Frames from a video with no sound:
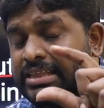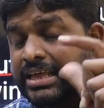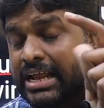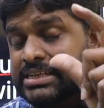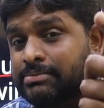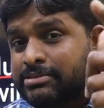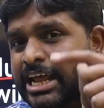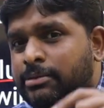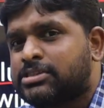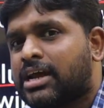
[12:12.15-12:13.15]
There are
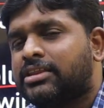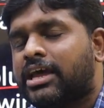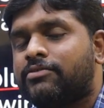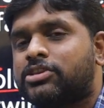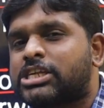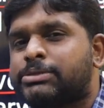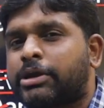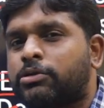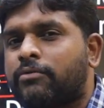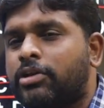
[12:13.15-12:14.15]
some terms are there with
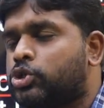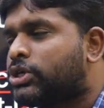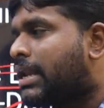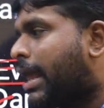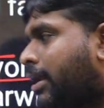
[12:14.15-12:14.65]
respect to evolution